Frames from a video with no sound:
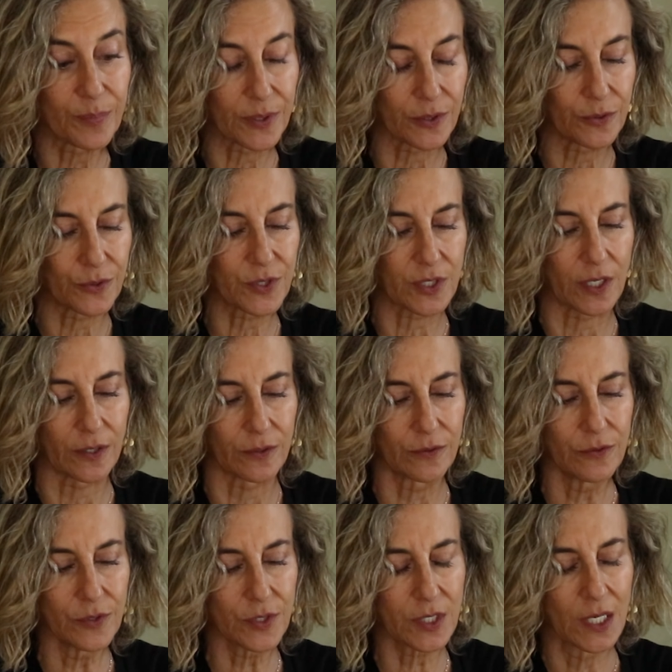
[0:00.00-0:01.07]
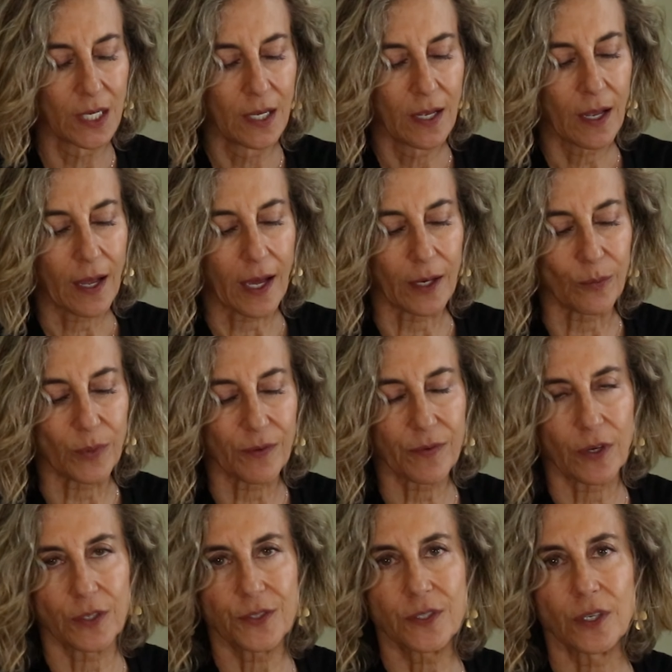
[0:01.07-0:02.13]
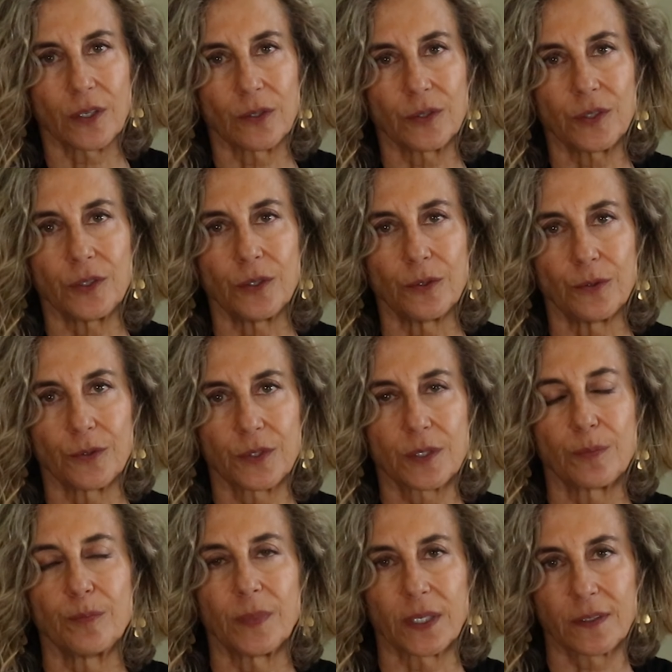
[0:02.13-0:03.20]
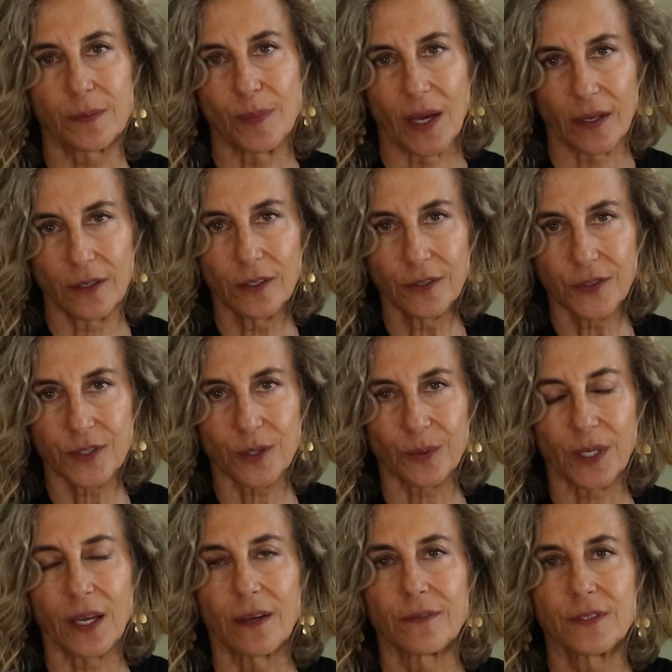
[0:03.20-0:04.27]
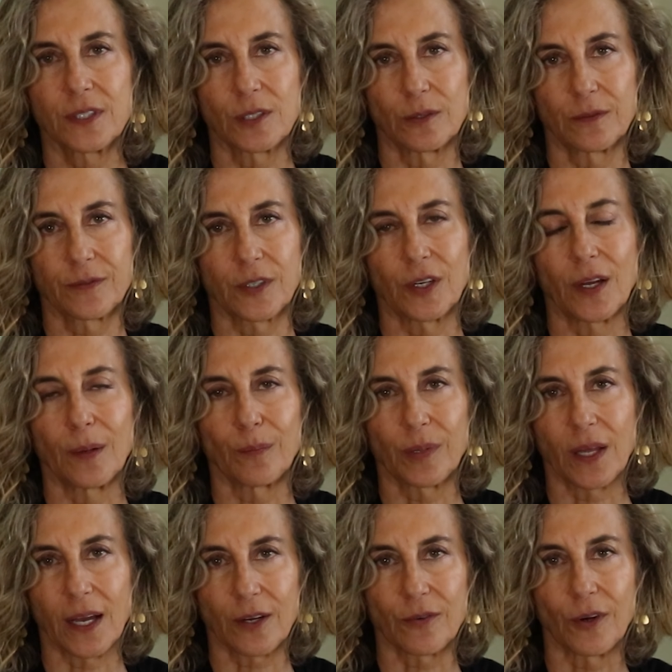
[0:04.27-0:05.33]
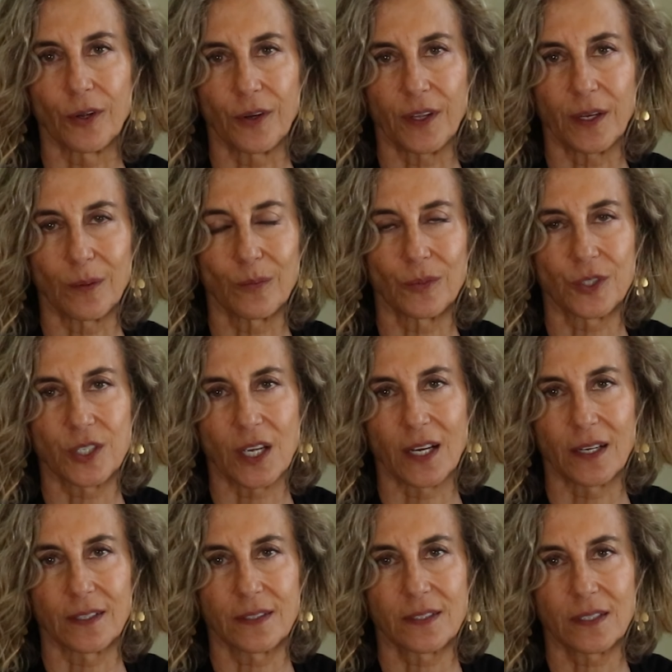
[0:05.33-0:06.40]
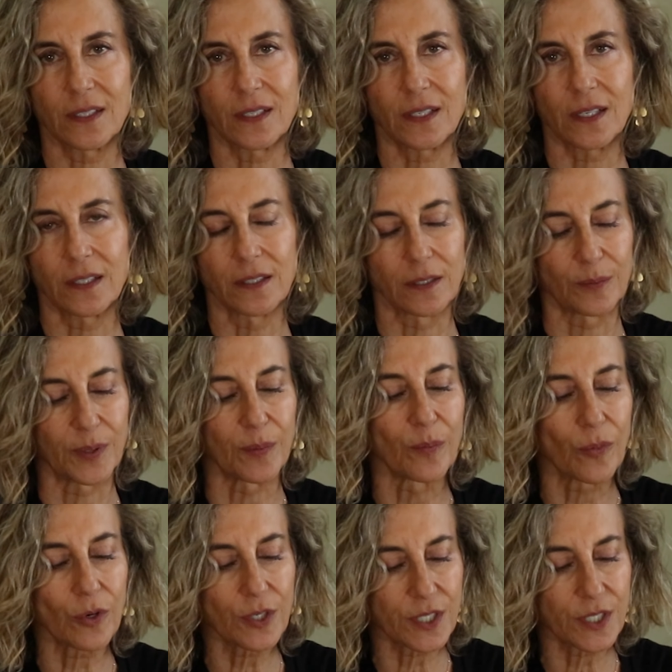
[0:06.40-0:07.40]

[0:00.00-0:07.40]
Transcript: blue stones. And we've also used mixed metals. So we have silver and black rhodium, which adds a little bit more